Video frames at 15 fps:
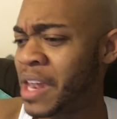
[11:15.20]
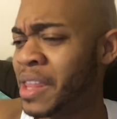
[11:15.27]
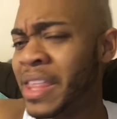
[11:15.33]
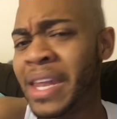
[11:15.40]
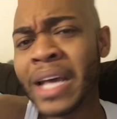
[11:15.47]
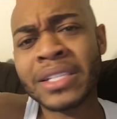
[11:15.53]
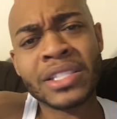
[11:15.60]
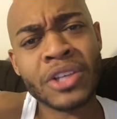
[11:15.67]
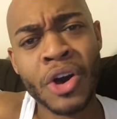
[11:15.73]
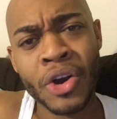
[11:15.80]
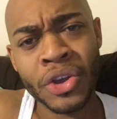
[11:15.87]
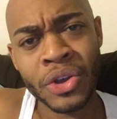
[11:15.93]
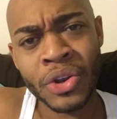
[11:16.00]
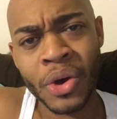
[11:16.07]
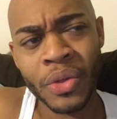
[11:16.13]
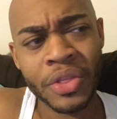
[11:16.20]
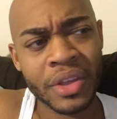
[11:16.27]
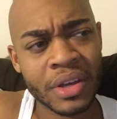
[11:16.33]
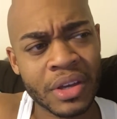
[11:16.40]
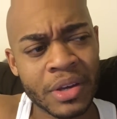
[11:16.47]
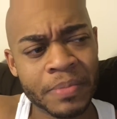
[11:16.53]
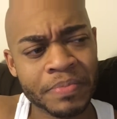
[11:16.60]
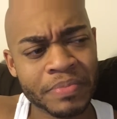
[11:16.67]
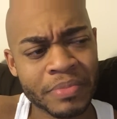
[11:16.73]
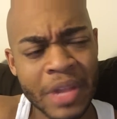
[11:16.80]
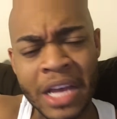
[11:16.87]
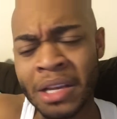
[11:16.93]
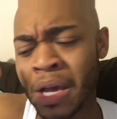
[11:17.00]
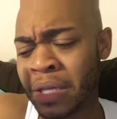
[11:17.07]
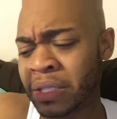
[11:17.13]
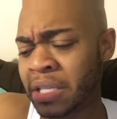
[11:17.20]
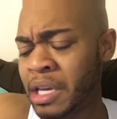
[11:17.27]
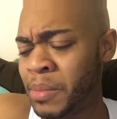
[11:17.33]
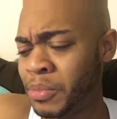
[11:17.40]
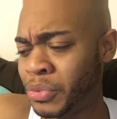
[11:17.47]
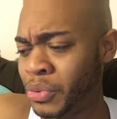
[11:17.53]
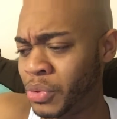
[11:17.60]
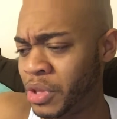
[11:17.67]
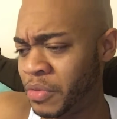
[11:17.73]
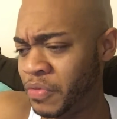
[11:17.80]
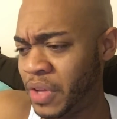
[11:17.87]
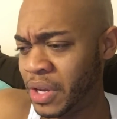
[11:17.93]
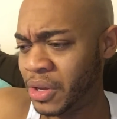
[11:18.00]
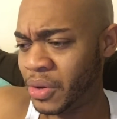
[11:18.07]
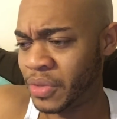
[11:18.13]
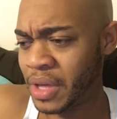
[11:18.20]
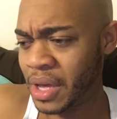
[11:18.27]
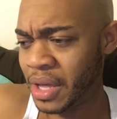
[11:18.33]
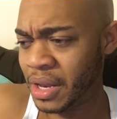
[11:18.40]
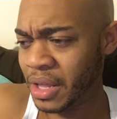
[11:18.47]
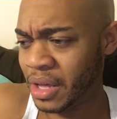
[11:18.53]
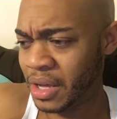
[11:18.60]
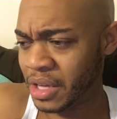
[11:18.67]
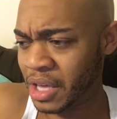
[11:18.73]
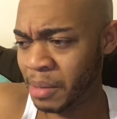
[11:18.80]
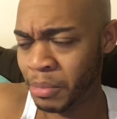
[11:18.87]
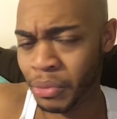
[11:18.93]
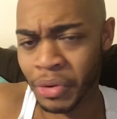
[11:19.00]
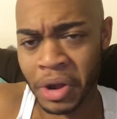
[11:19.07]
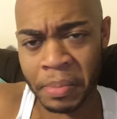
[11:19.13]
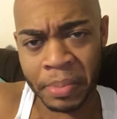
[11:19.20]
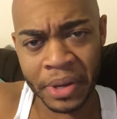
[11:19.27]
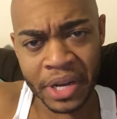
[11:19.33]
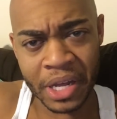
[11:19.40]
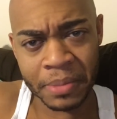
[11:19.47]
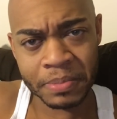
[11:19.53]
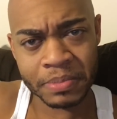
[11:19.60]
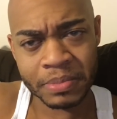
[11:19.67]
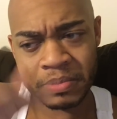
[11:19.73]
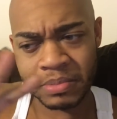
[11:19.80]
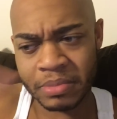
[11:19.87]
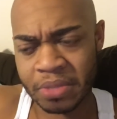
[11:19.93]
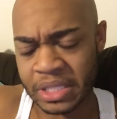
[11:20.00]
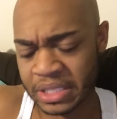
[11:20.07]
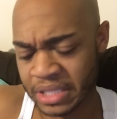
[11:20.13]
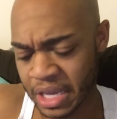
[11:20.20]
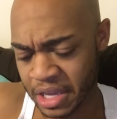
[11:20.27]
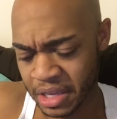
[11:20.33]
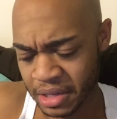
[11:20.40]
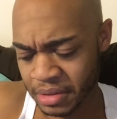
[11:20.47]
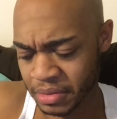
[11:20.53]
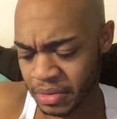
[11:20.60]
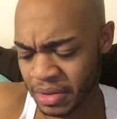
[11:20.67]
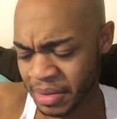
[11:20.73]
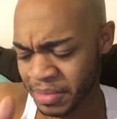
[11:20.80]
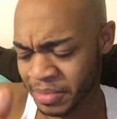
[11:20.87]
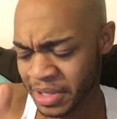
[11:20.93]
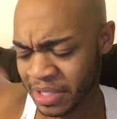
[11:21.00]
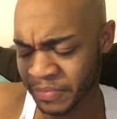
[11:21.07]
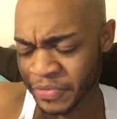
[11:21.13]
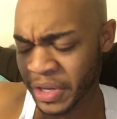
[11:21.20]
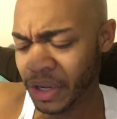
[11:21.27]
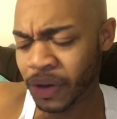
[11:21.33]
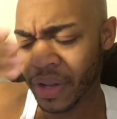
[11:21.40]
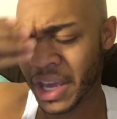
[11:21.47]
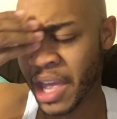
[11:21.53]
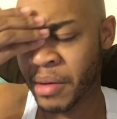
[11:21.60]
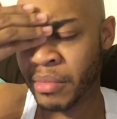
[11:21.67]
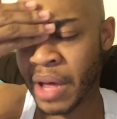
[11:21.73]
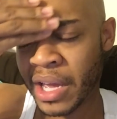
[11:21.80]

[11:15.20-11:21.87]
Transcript: and then i saw you know the i, I skimmed through the video that uh, kim Burrell put up the second the, the video that came